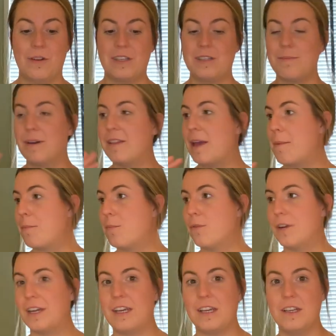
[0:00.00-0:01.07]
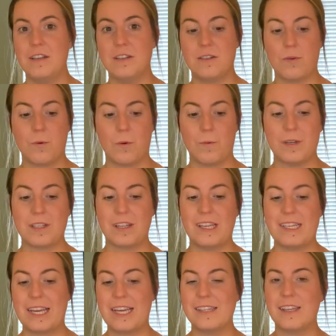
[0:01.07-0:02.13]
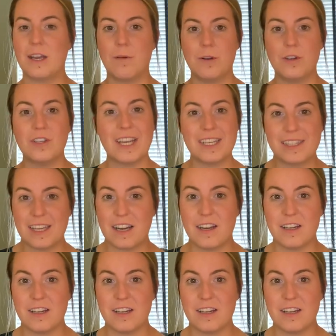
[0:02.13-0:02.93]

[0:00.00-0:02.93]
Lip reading: smell that breeze, or what it's going to taste like when you taste that